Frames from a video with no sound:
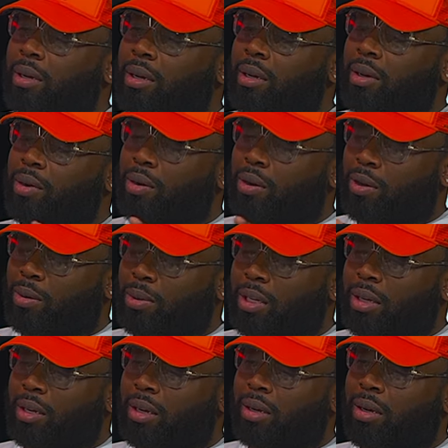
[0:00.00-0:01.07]
Happy you know as
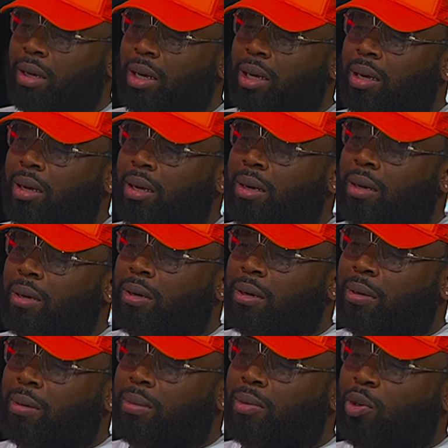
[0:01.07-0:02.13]
a motherfucker.
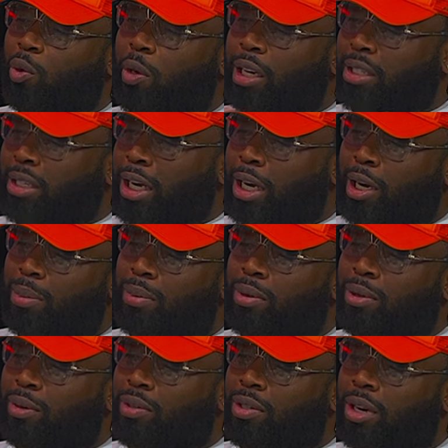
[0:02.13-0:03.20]
Um, you executive producer